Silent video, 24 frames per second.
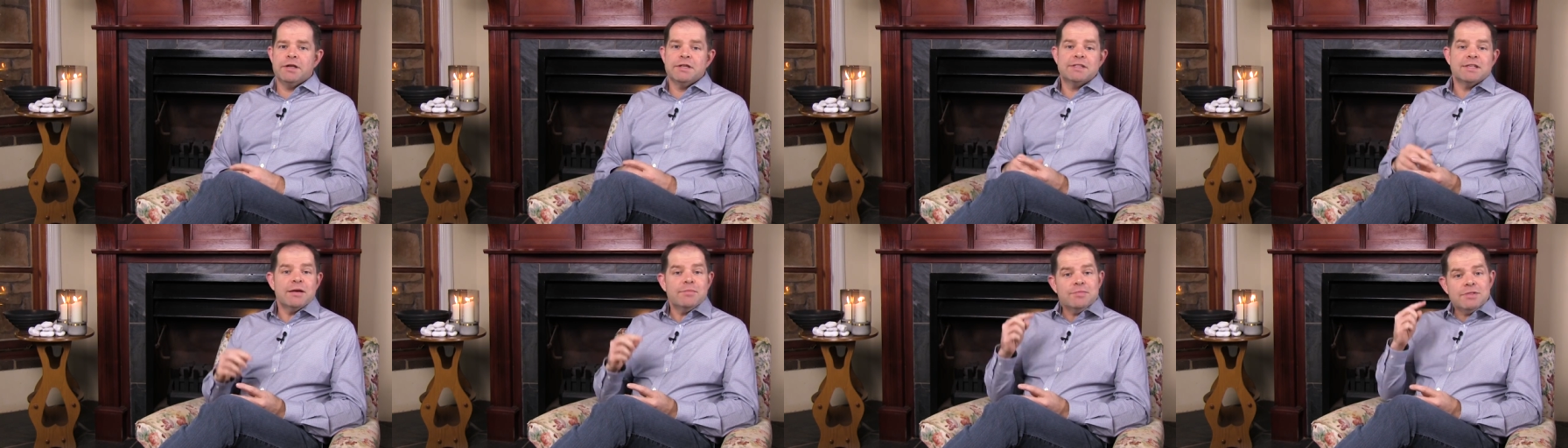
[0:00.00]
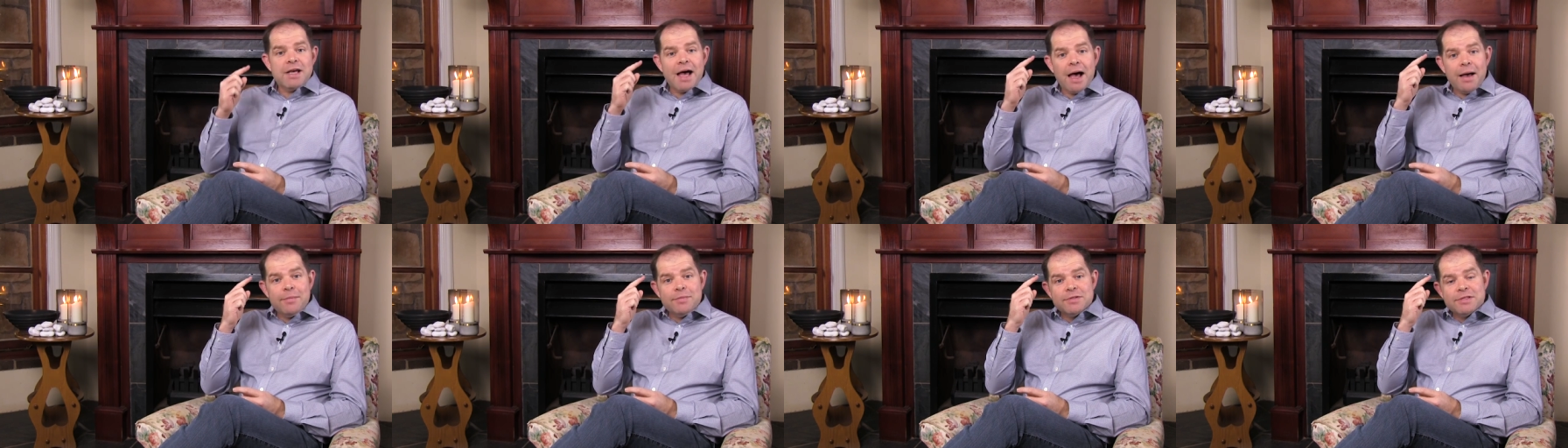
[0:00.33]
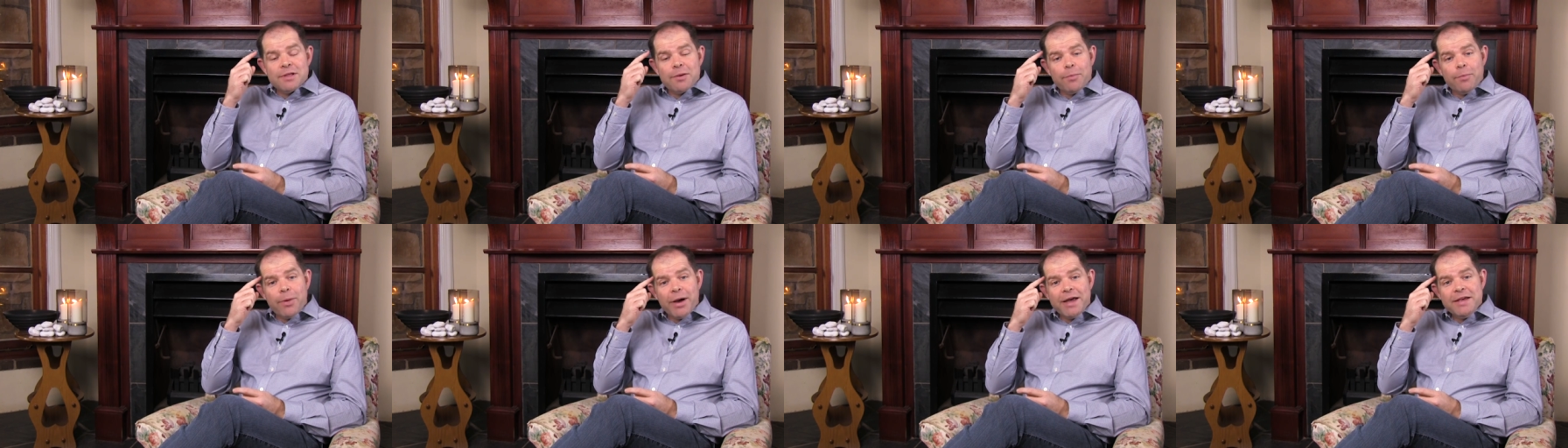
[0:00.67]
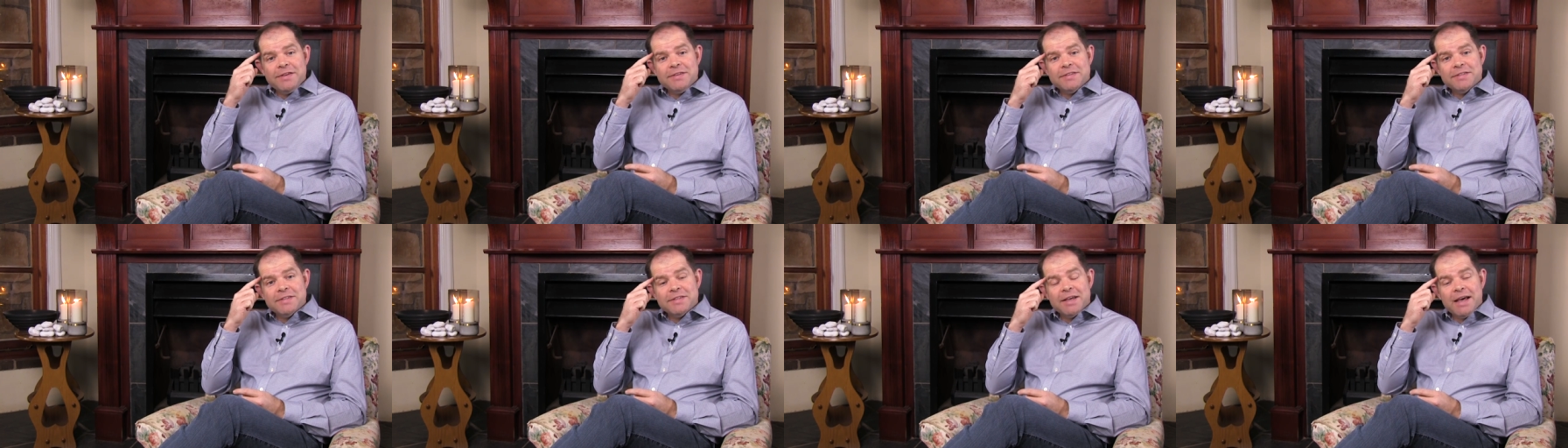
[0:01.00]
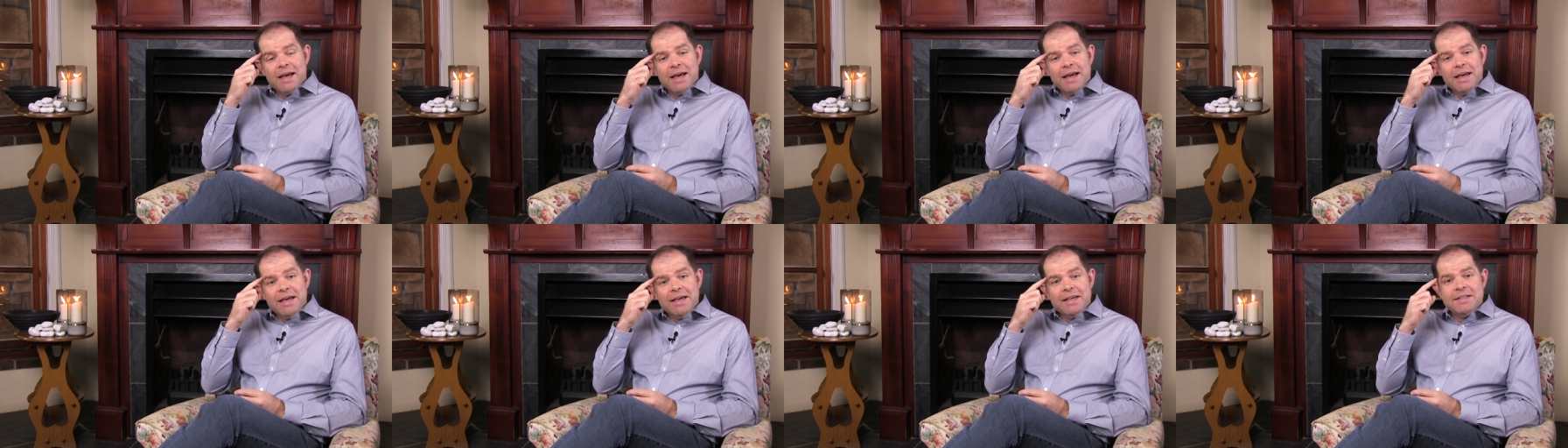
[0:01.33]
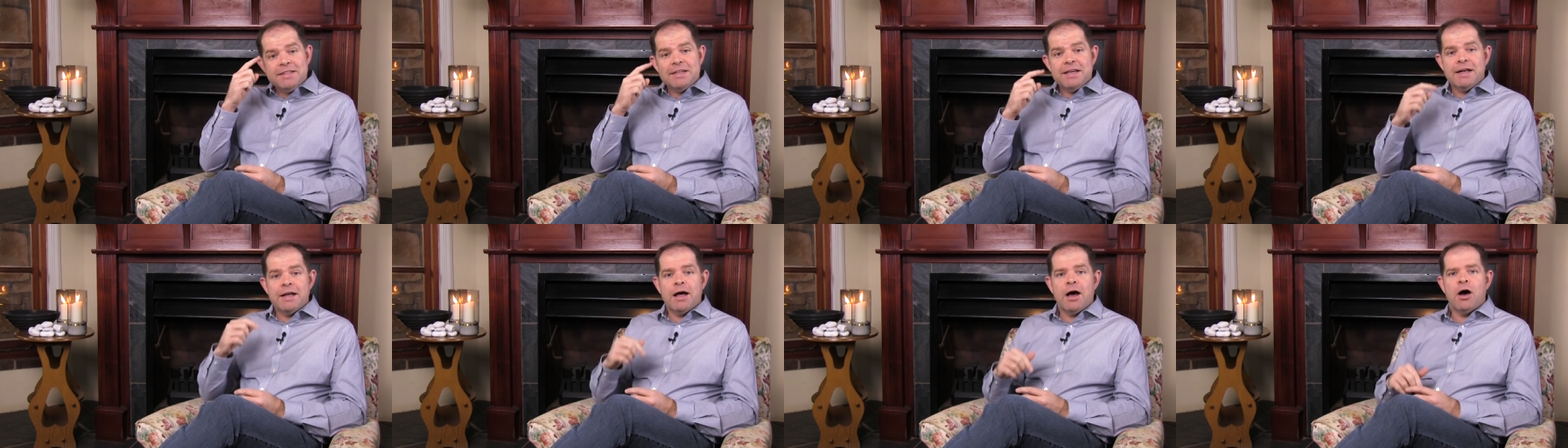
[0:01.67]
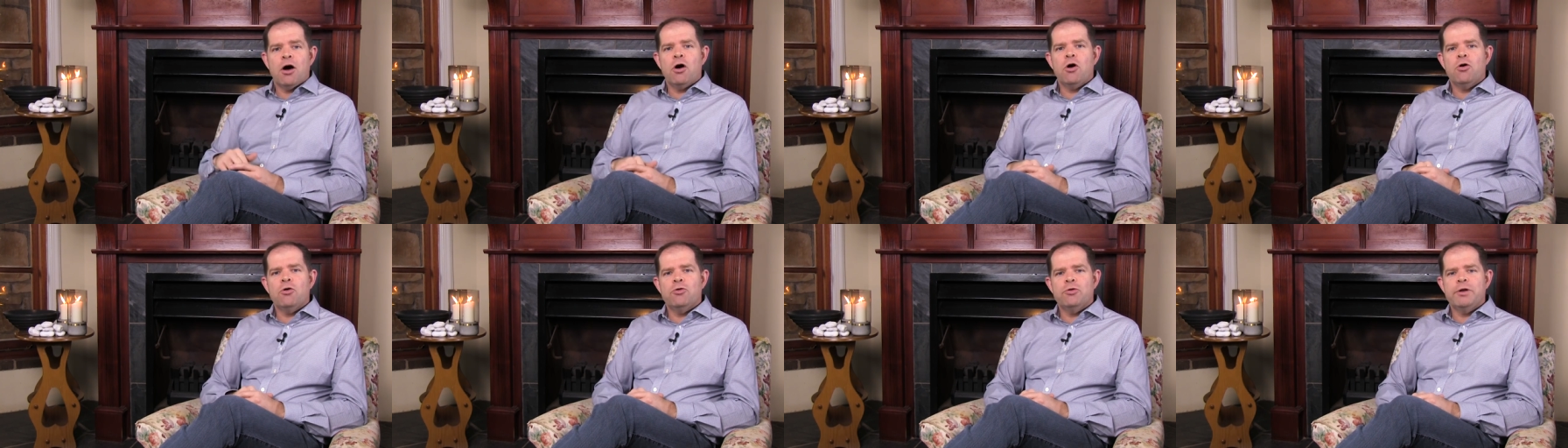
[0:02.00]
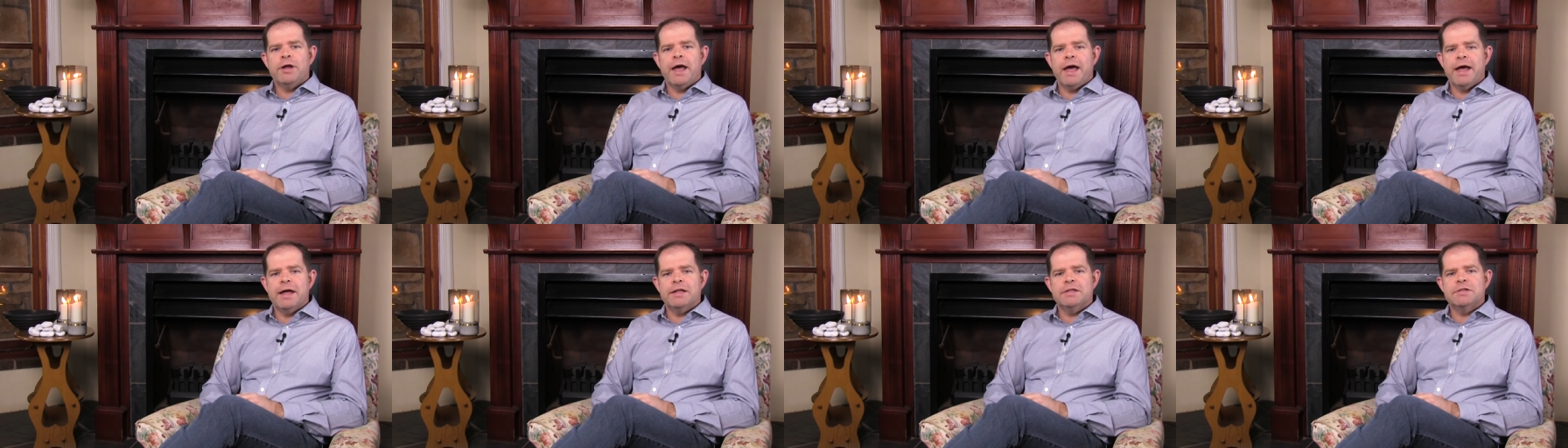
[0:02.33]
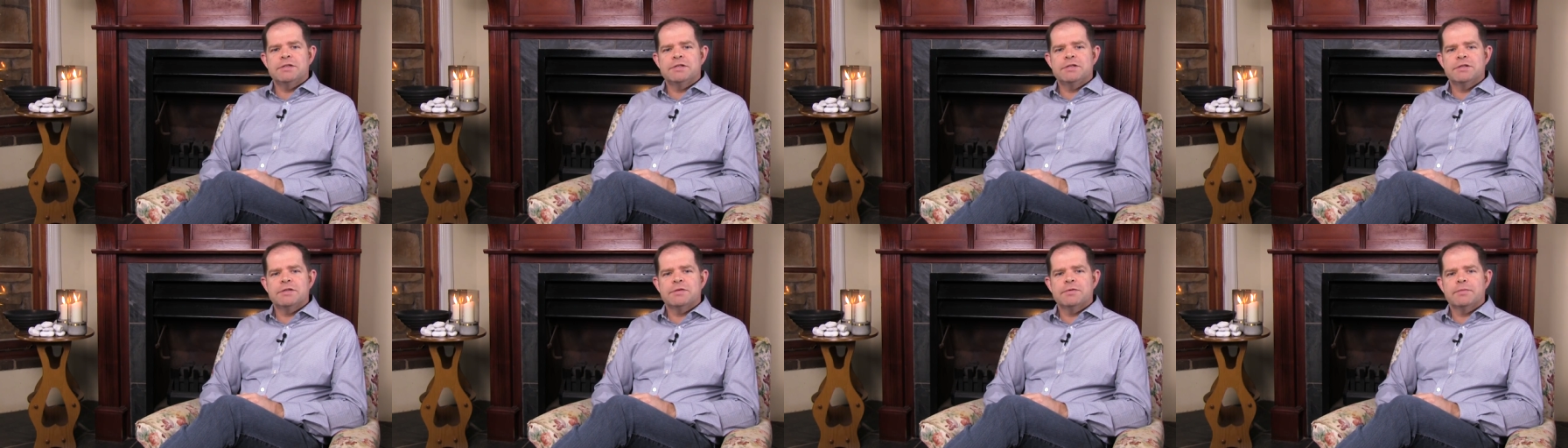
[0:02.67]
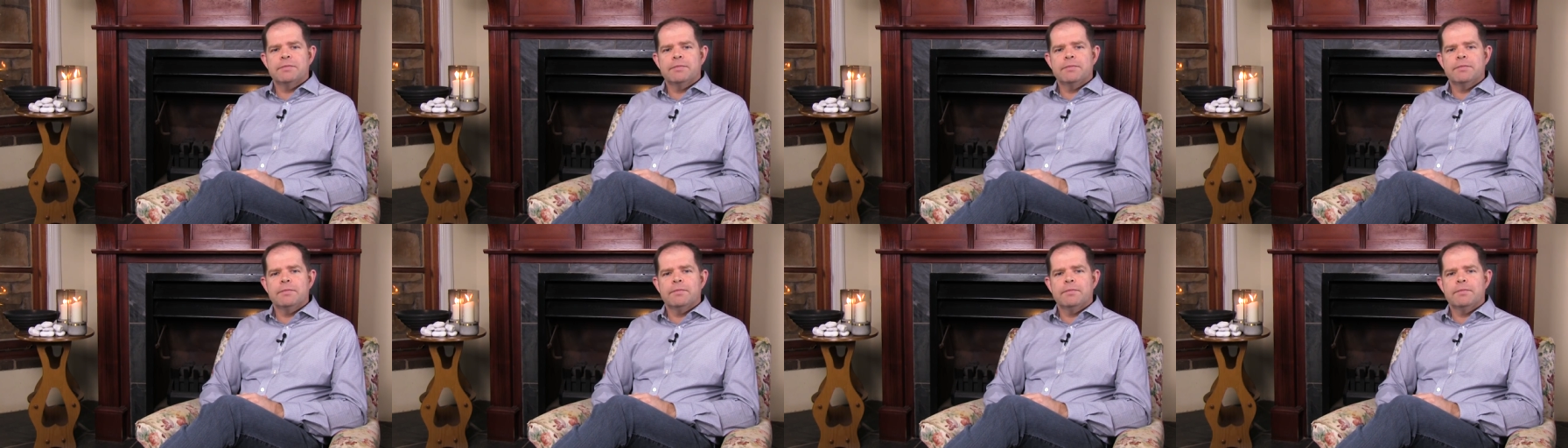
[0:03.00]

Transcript: And sometimes the pace is in our own heads.